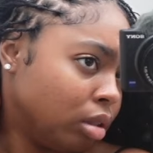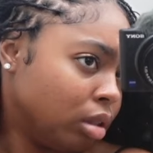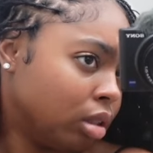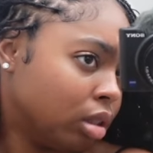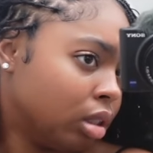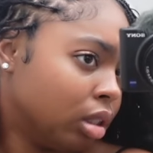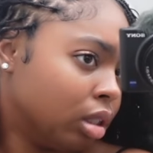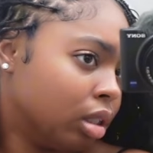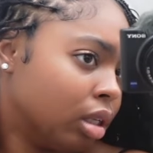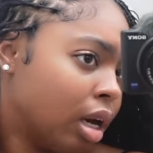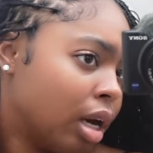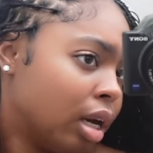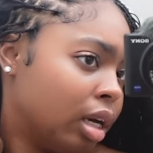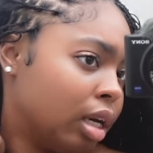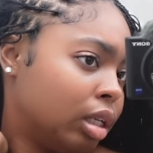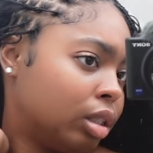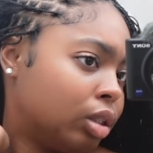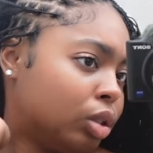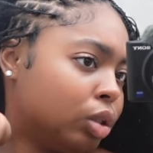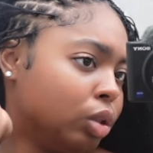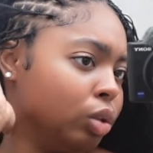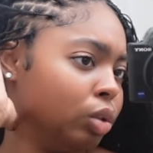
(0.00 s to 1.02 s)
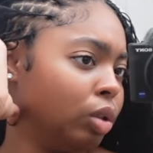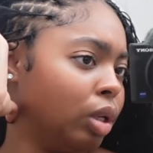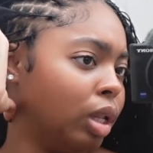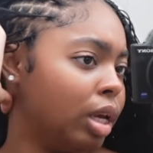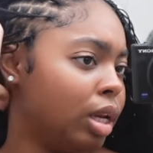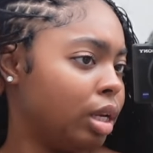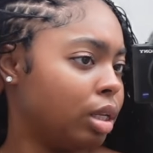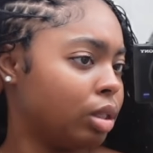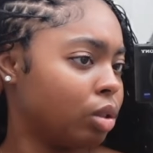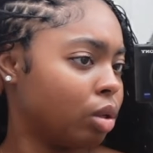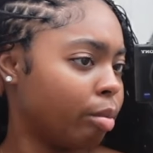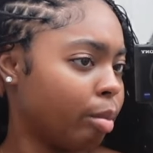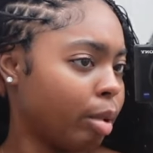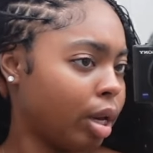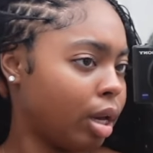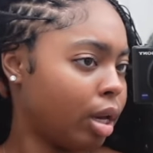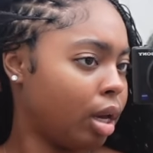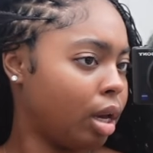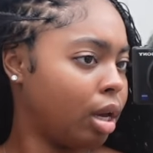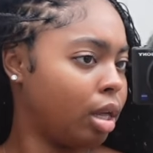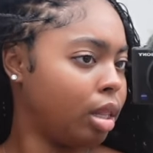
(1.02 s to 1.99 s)
yeah i had two ladies on my
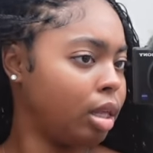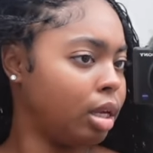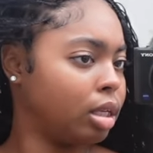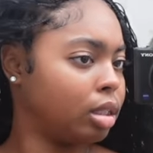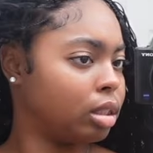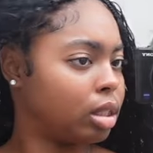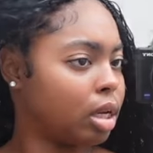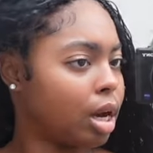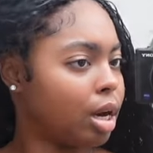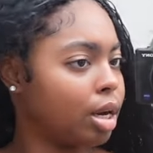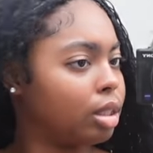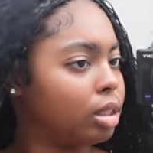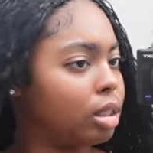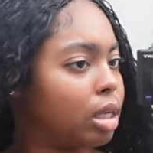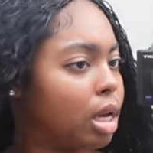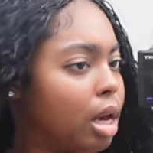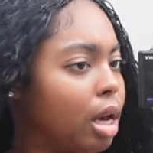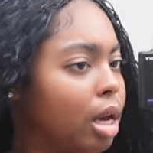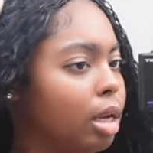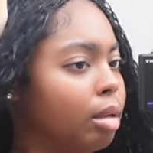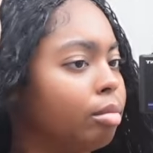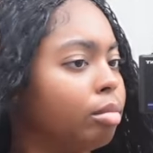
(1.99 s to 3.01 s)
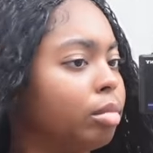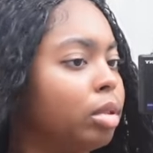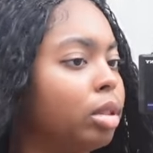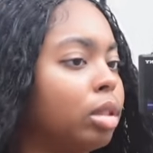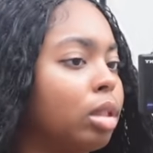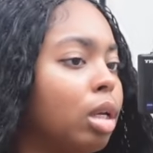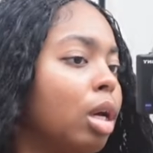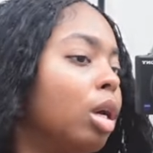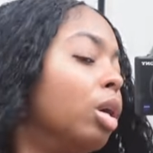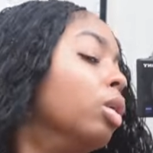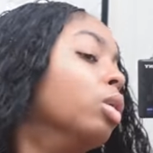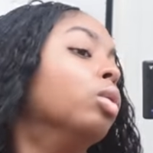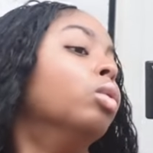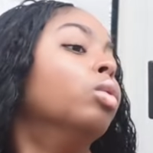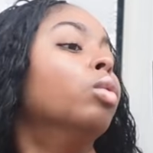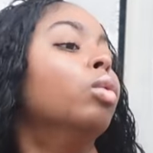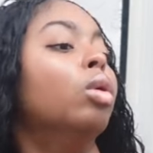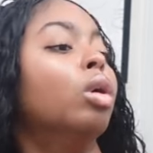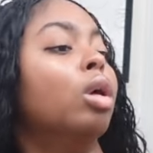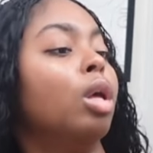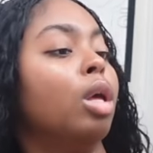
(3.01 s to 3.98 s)
head the entire time so
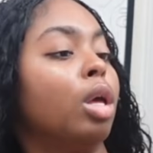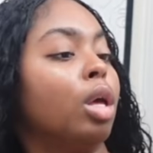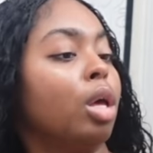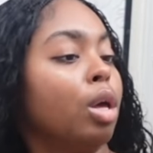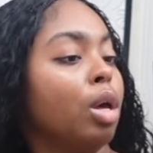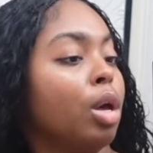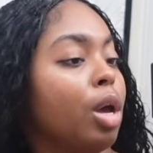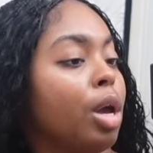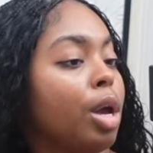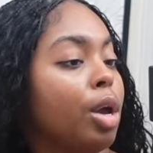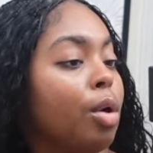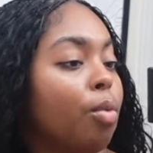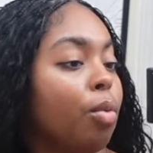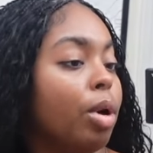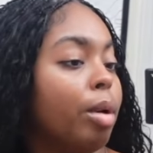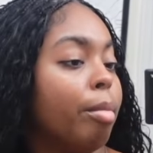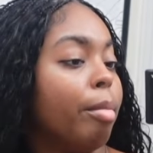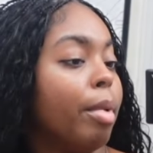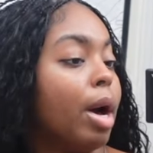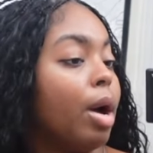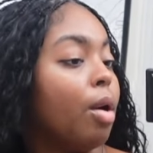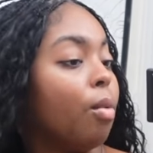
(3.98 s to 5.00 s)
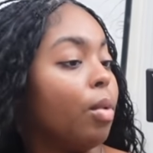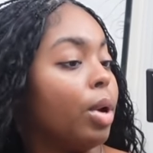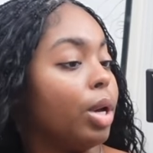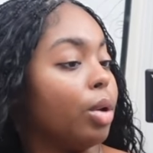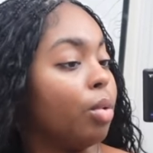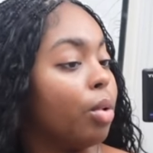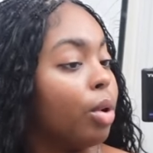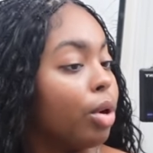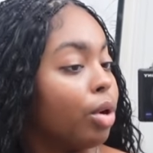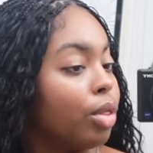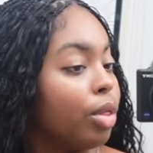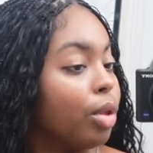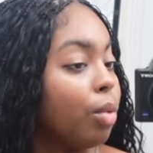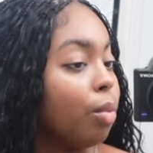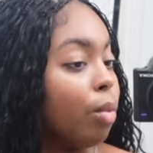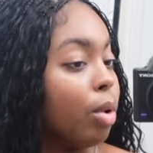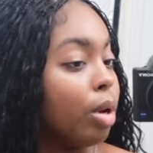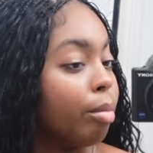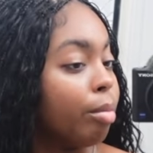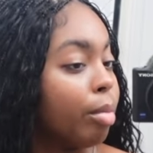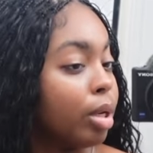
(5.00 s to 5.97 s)
it went by way quicker than
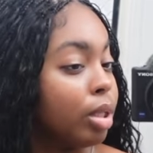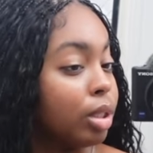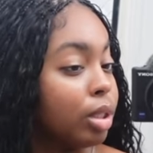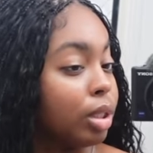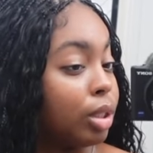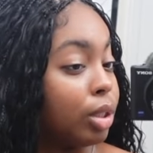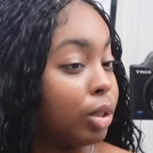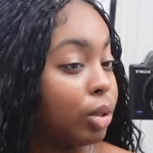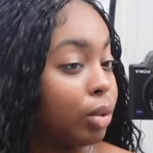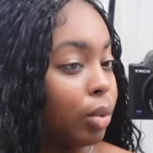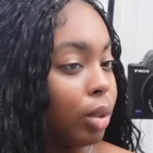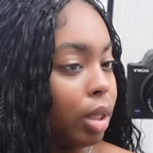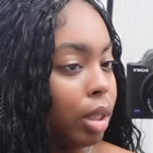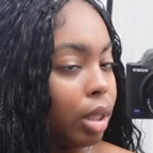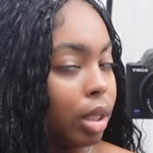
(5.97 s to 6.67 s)
one person doing